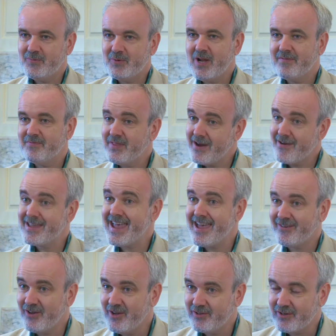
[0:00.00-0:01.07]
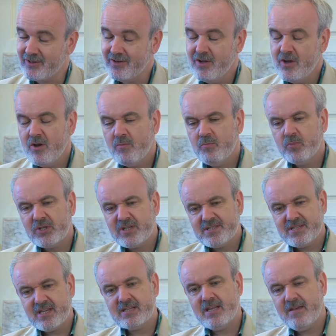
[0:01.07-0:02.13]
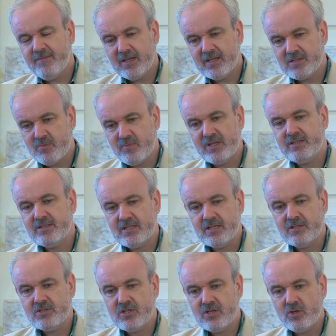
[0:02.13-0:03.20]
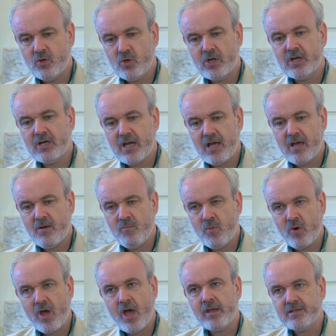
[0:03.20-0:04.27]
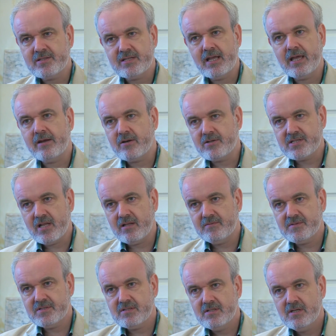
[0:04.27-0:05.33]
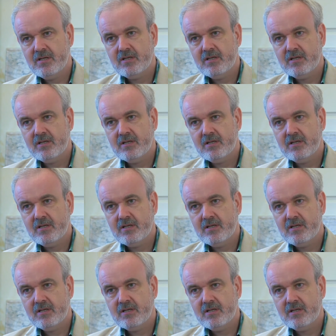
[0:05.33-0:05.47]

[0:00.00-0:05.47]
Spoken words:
We're not there yet either, but a significant ability to look more honestly at ourselves.